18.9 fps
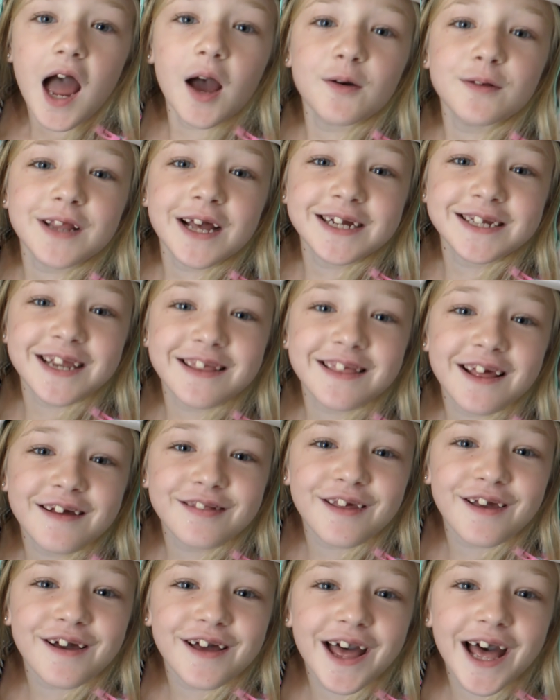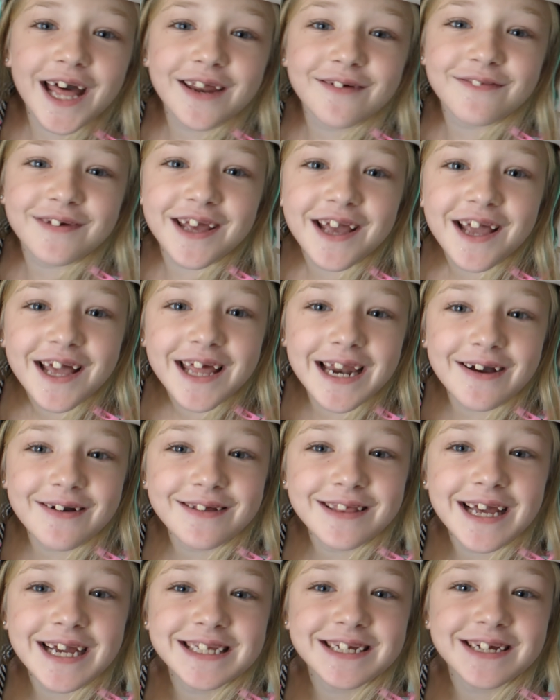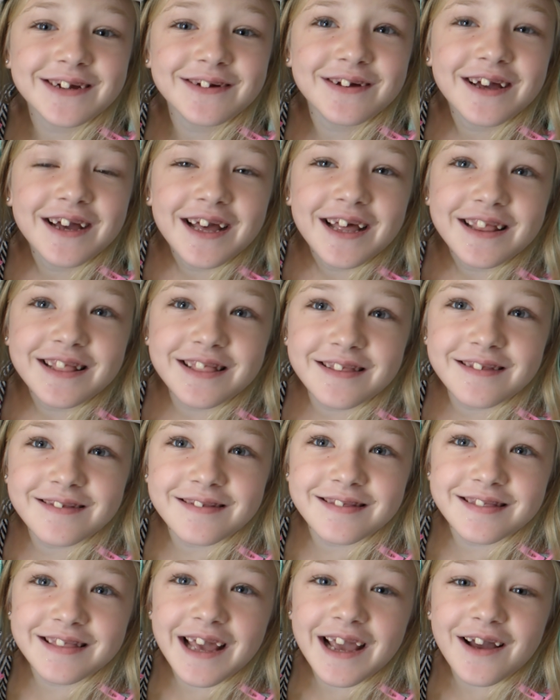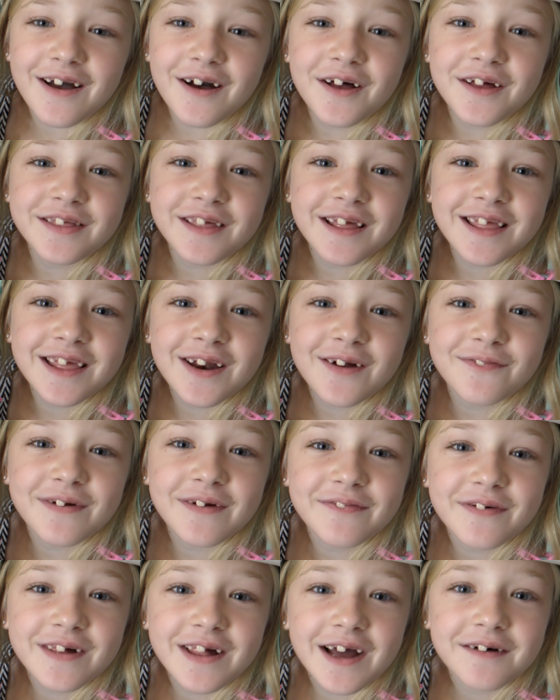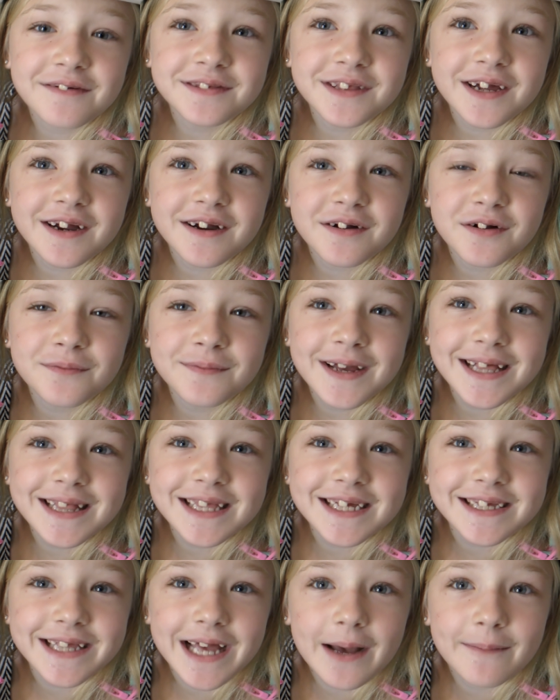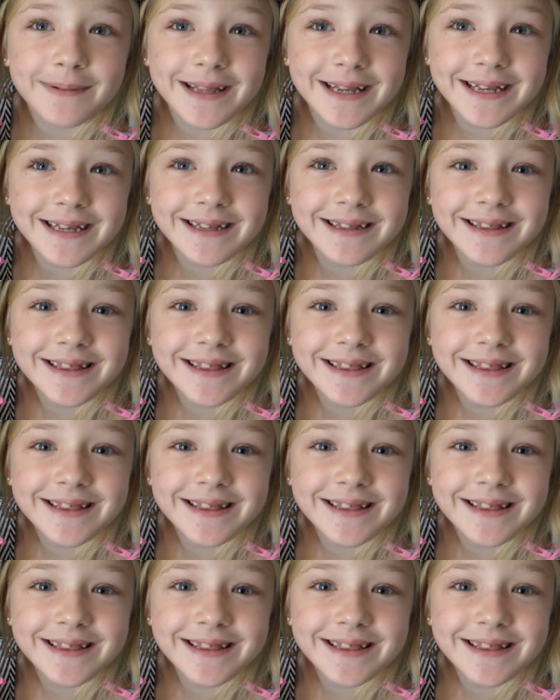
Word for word: I would like to thank the Academy, and I would like to thank all the little people out there who make this happen.